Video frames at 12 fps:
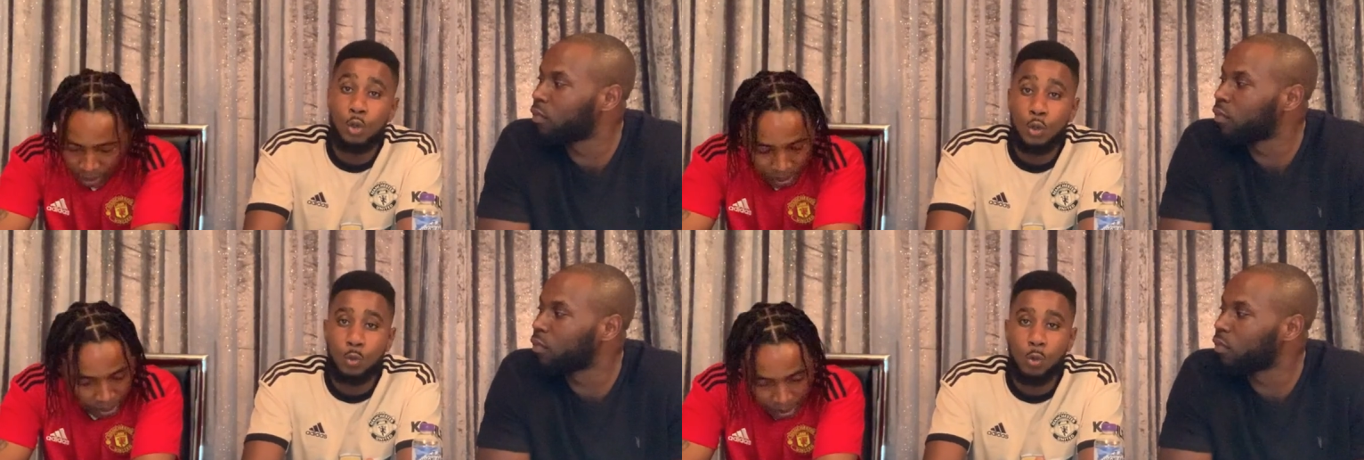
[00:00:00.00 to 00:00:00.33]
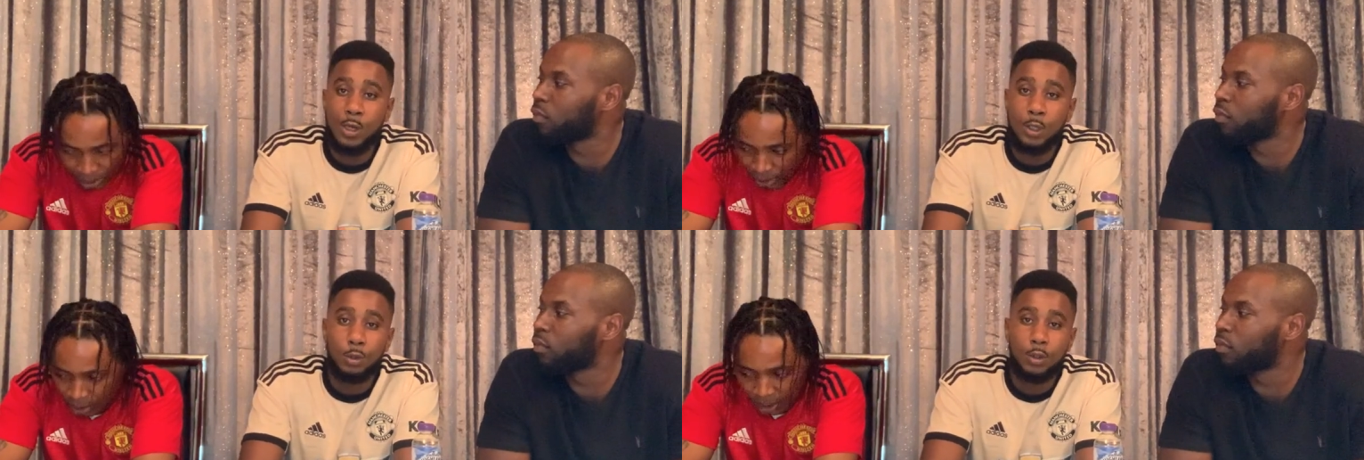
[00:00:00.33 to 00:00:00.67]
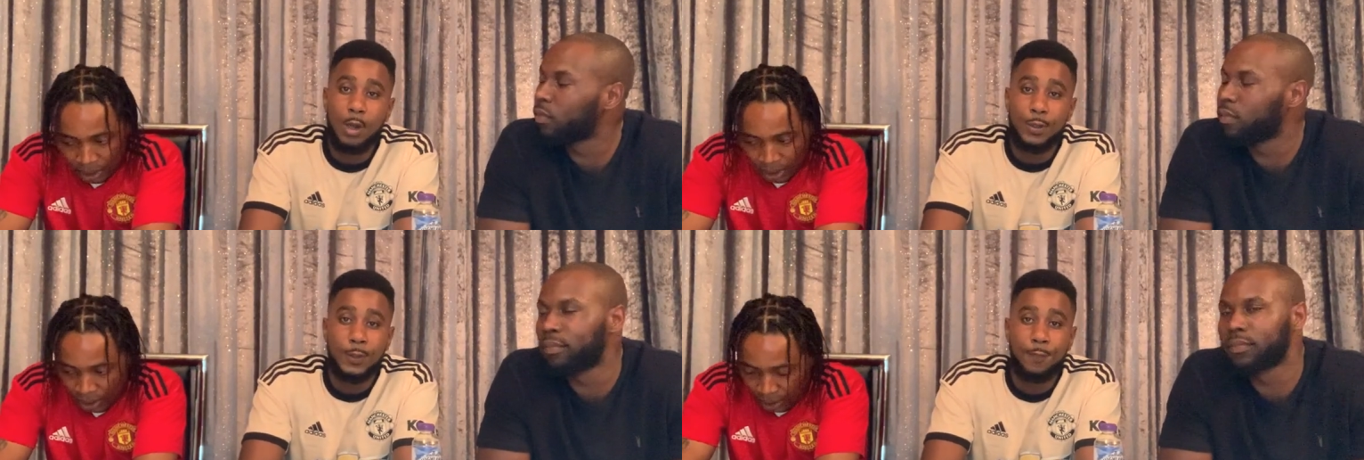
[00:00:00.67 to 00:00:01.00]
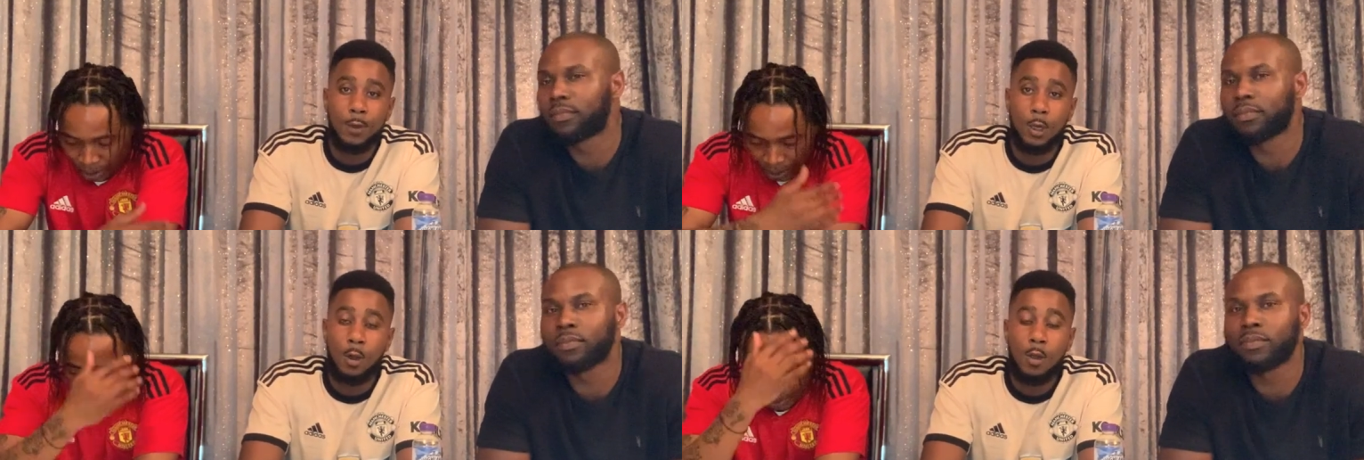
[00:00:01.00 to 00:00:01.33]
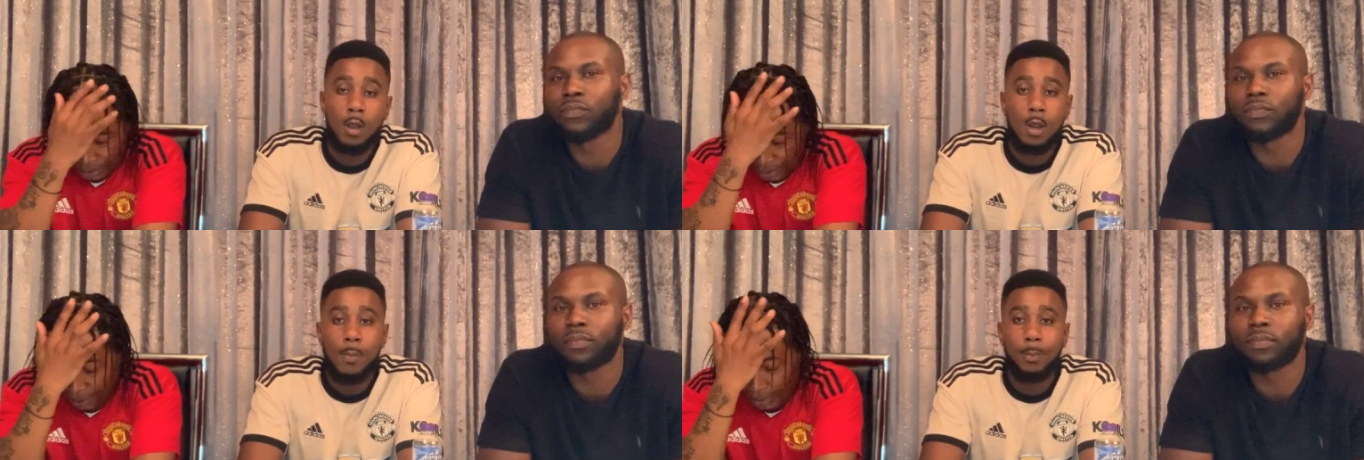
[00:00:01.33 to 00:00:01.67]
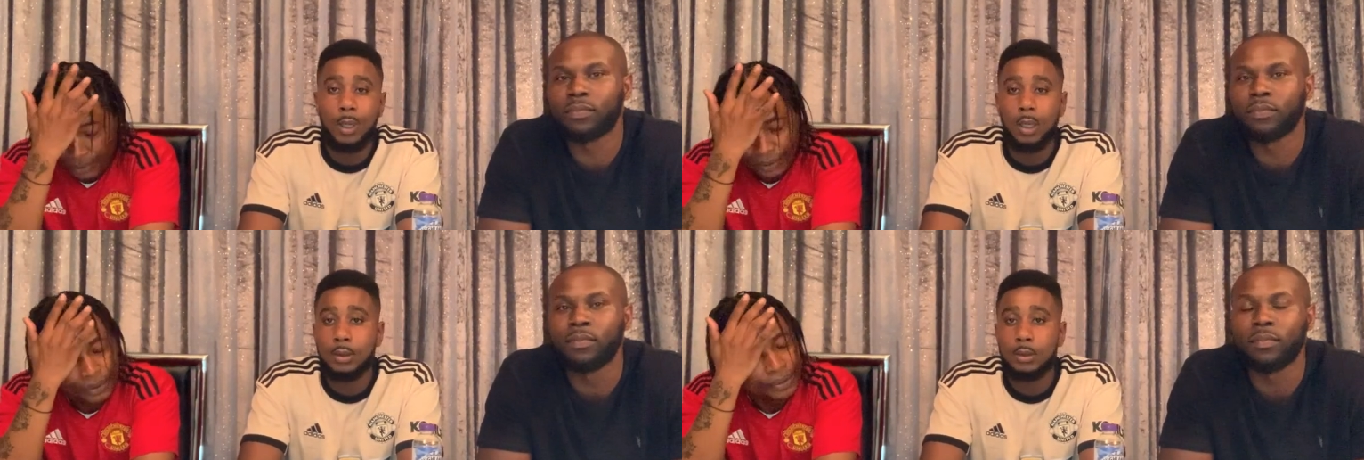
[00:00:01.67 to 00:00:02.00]
Speaker 1: lose 1-0 to Aston Villa.
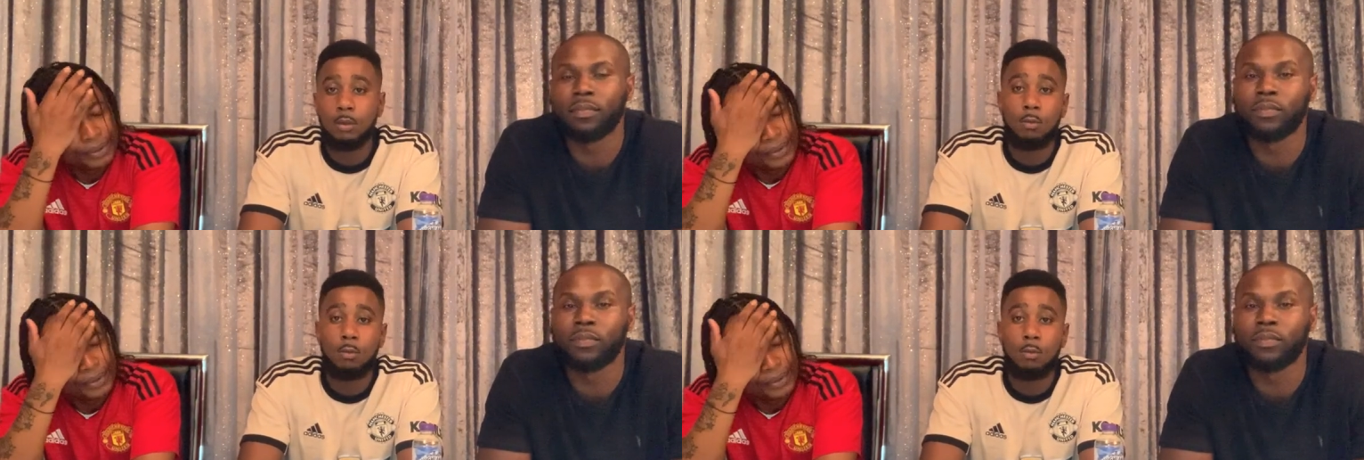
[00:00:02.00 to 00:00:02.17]
But